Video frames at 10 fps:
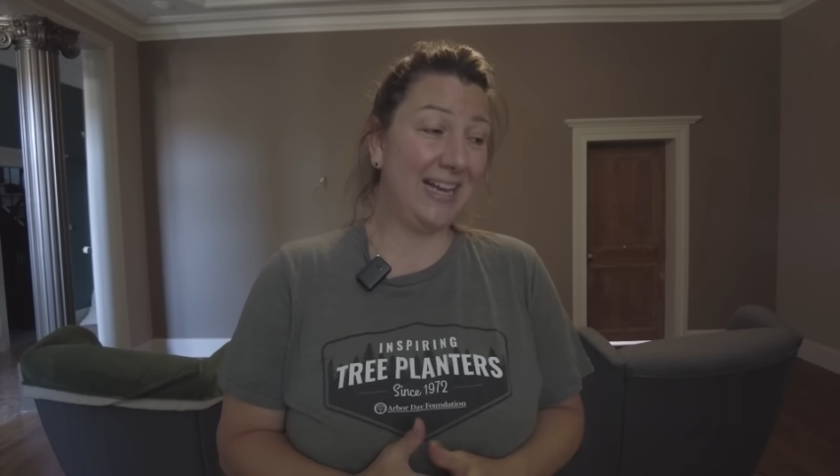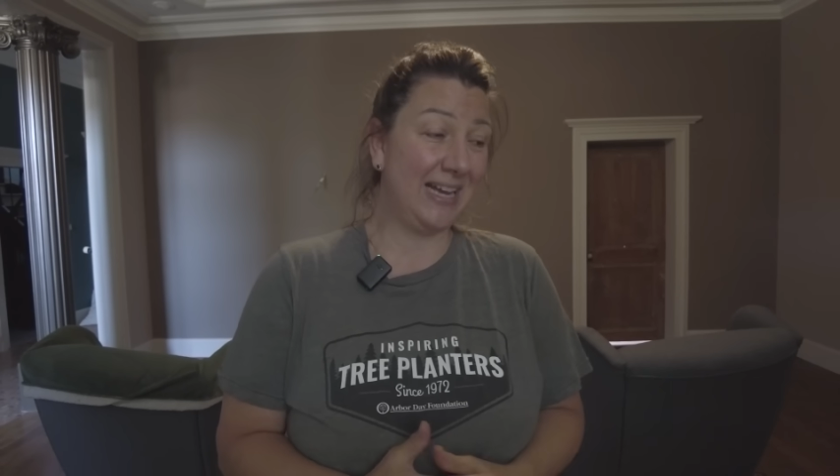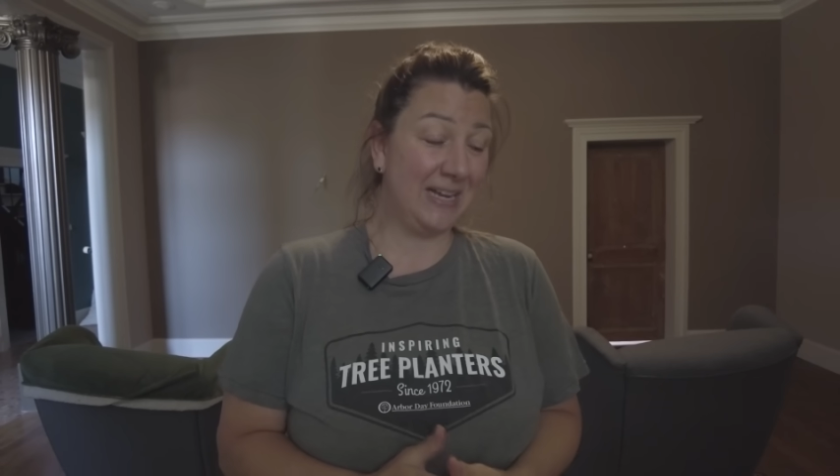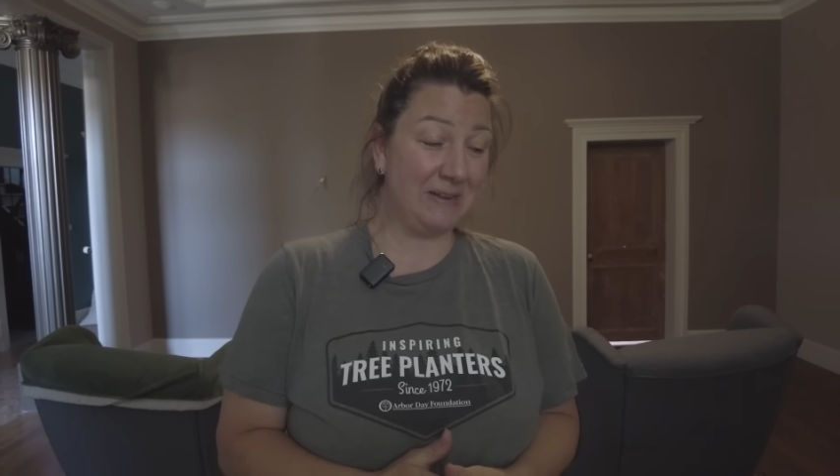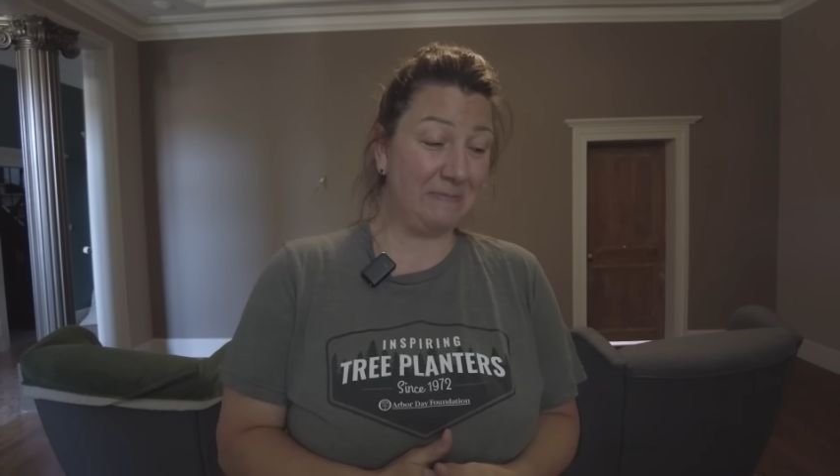
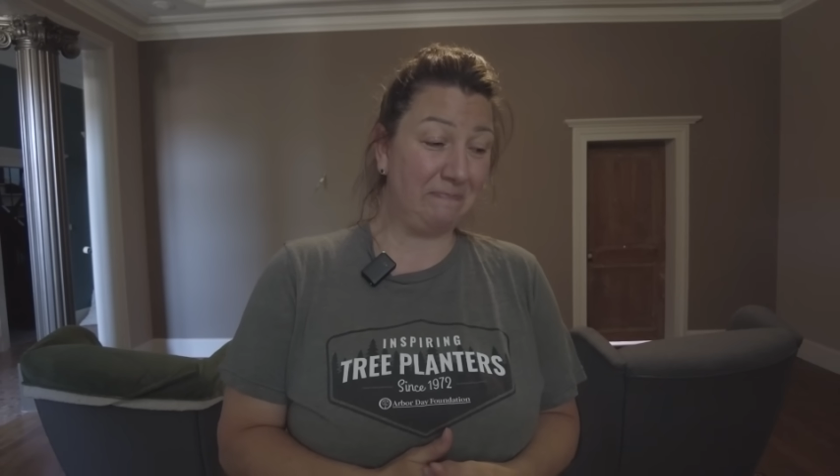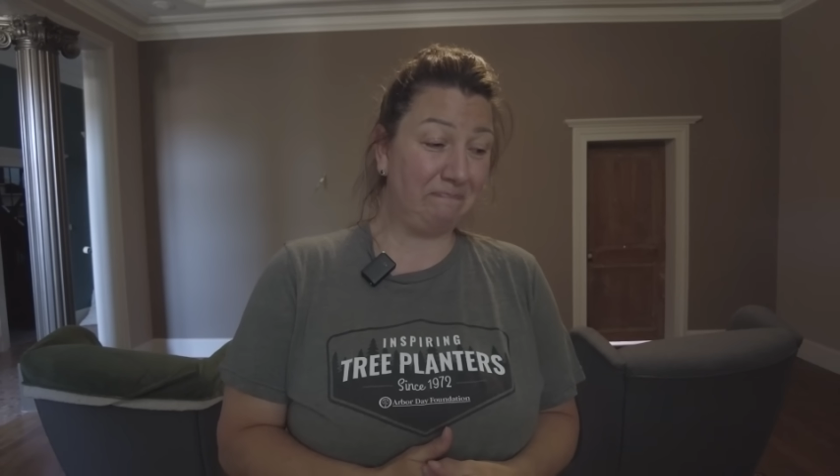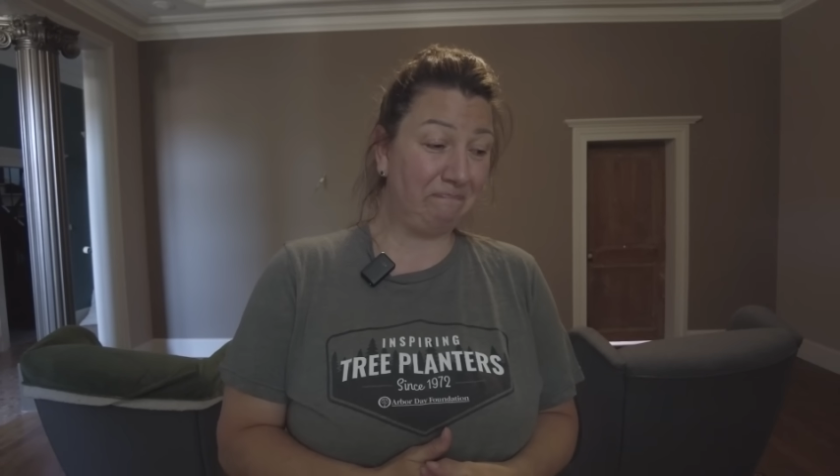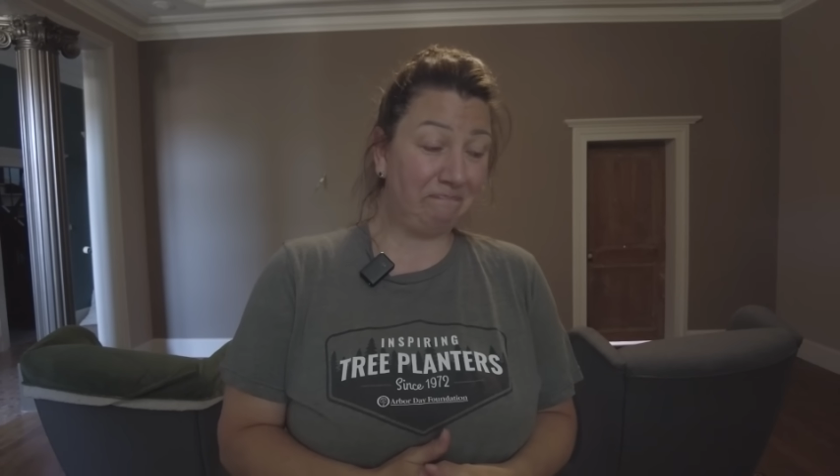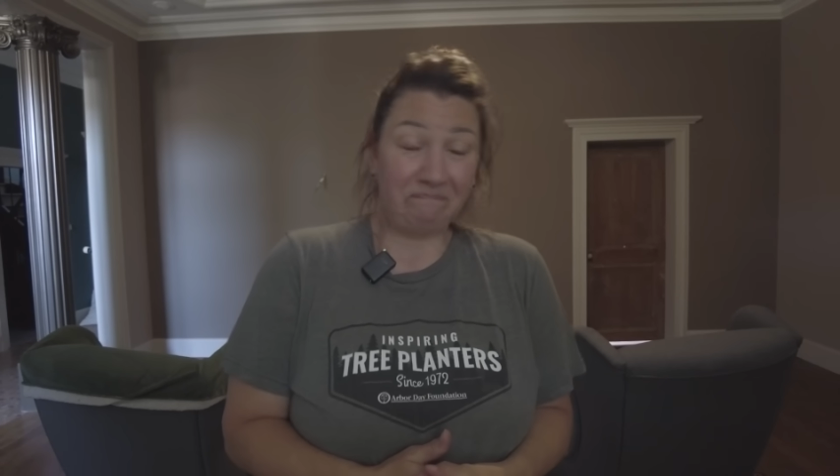
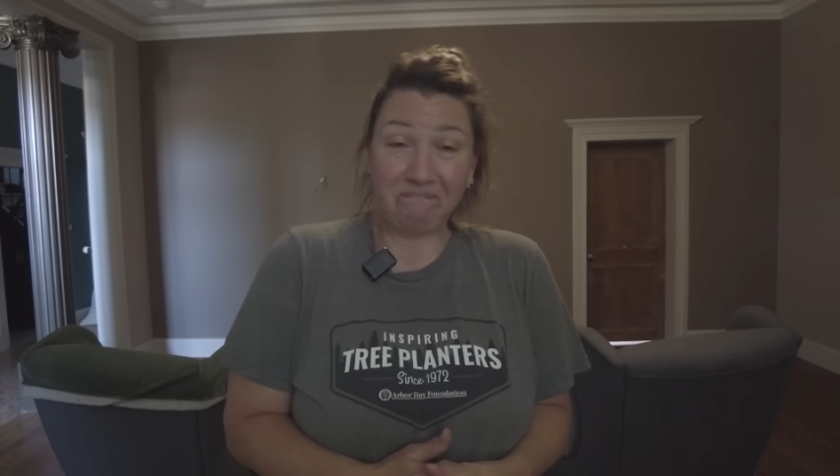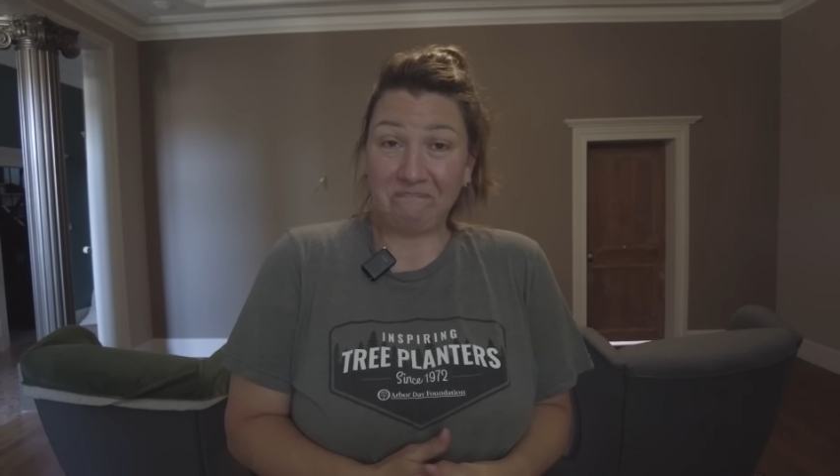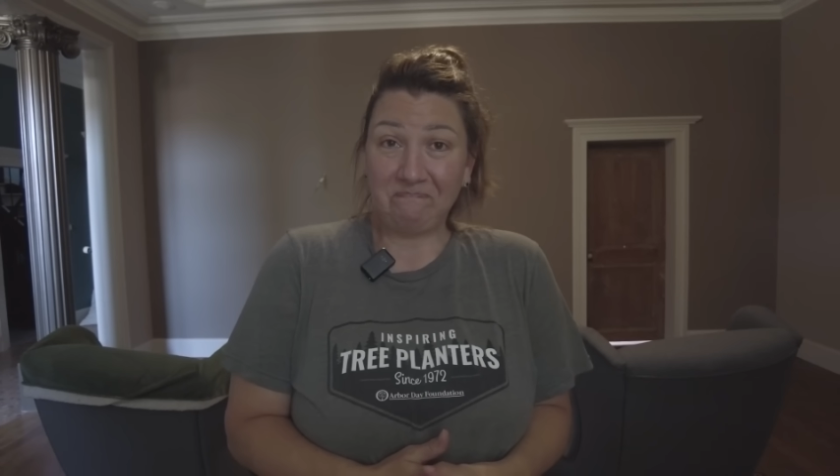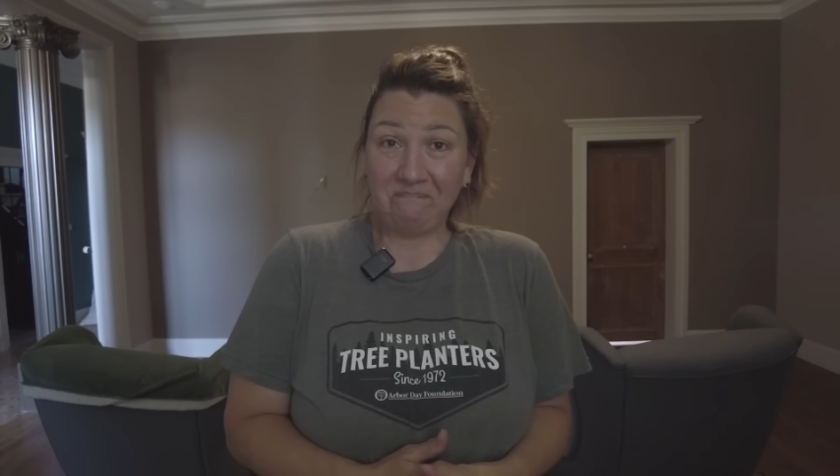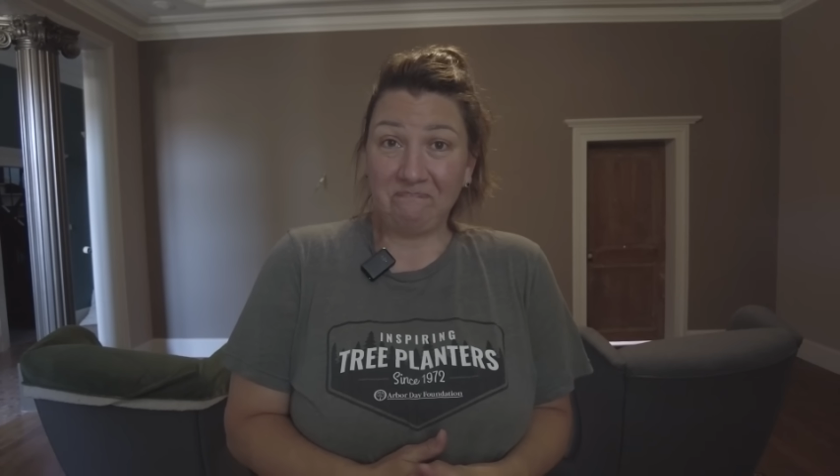And
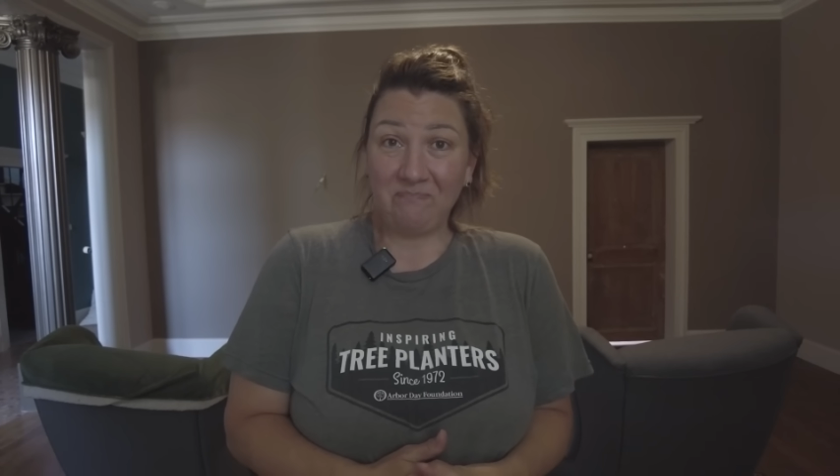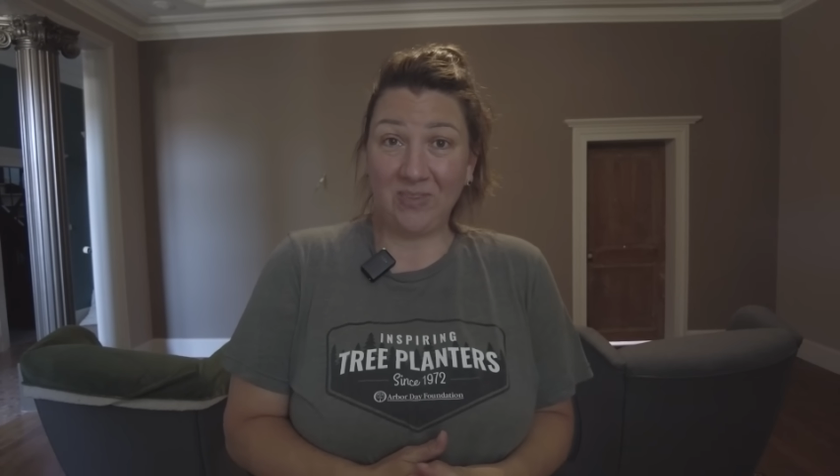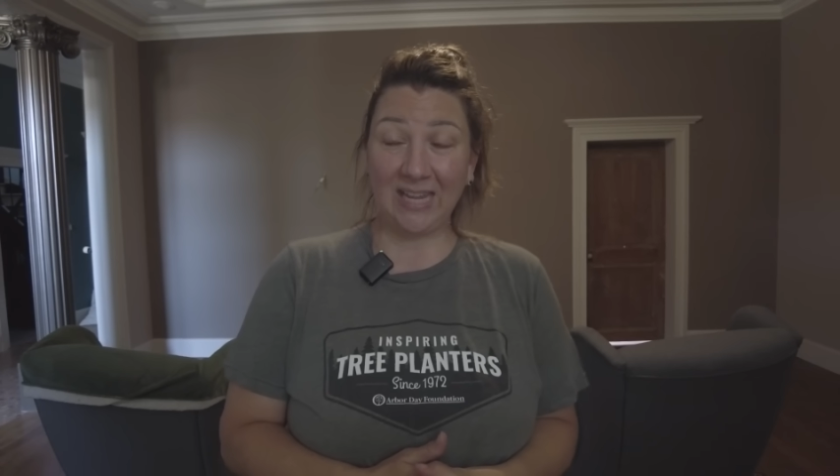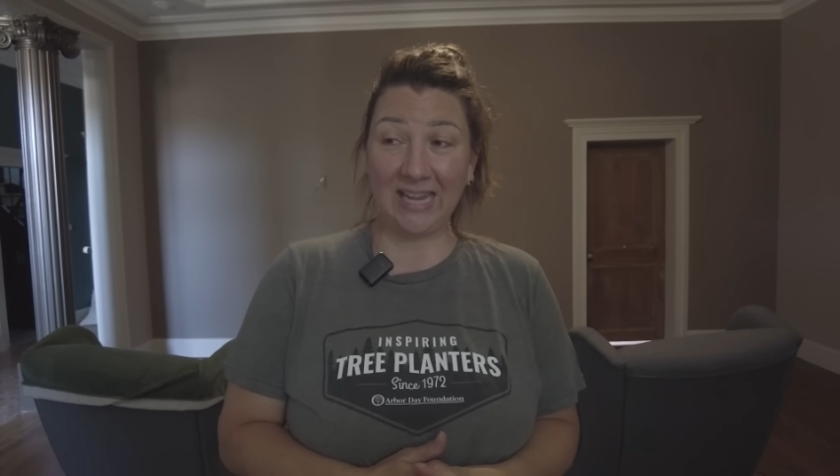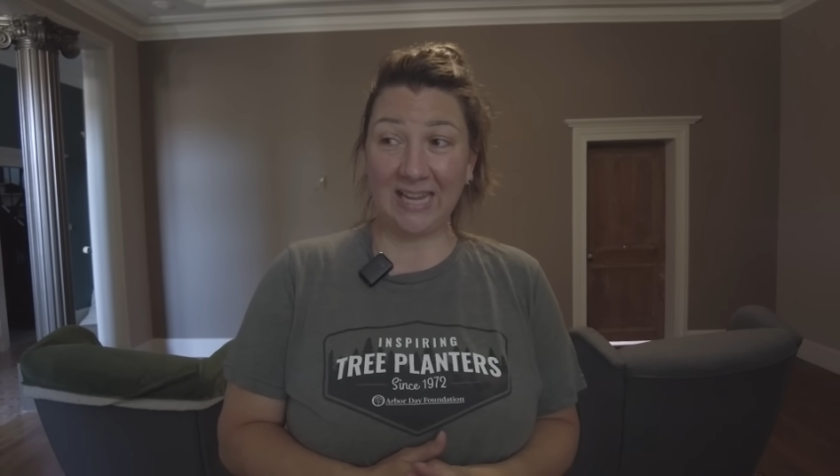
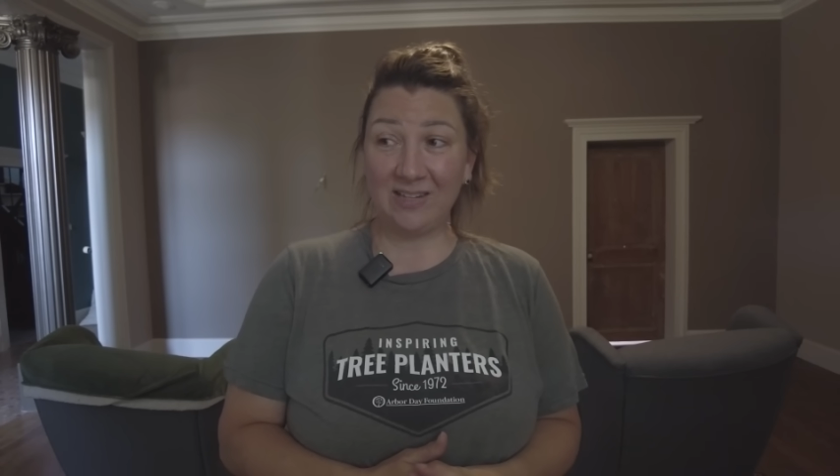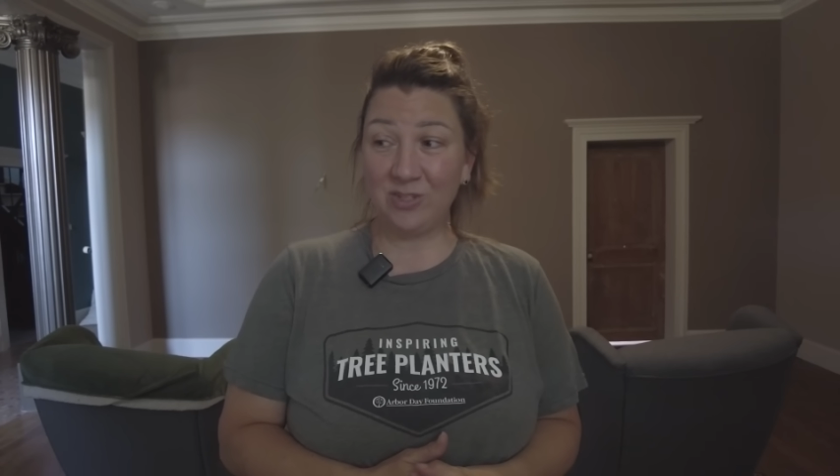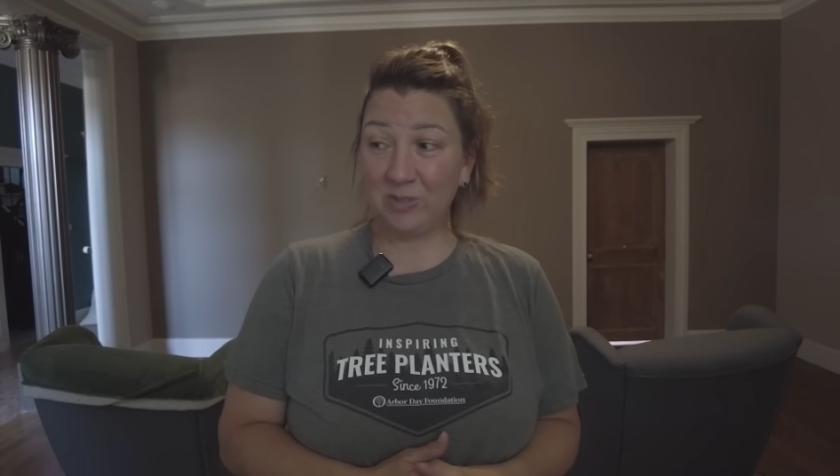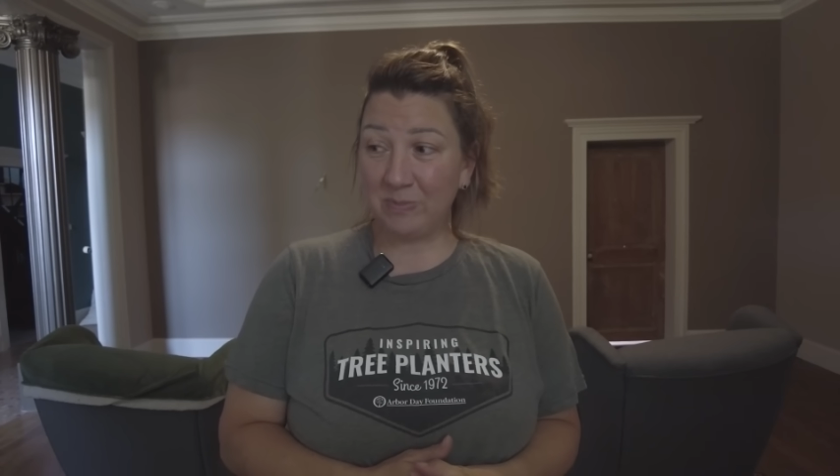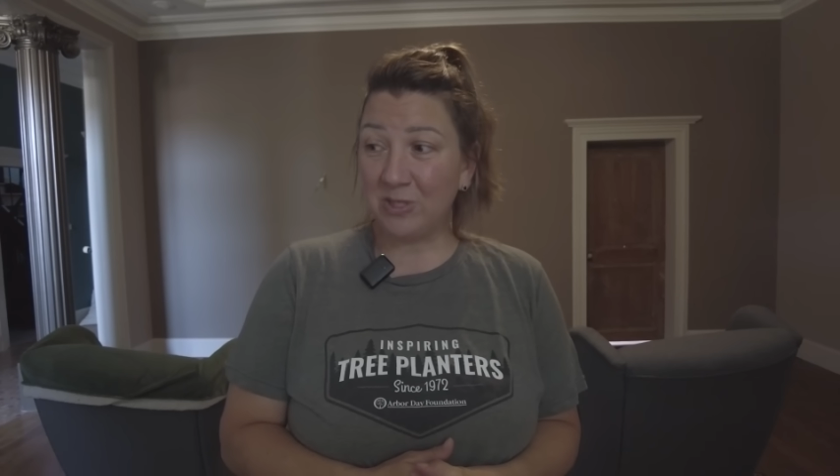just